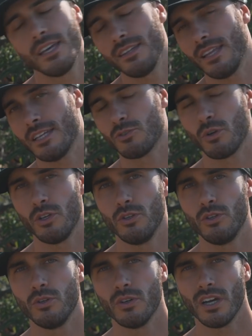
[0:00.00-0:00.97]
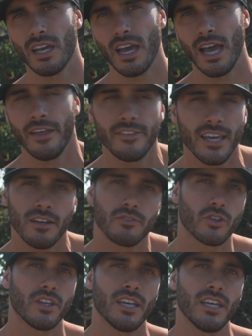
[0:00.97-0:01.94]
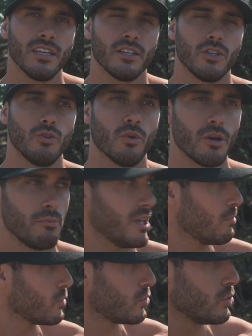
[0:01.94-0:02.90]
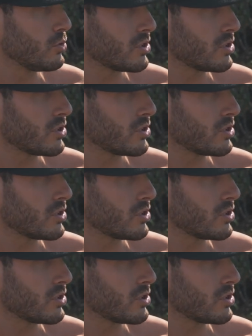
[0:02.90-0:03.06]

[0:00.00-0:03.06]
then that's what you do. At the end of the day, you want to be able to do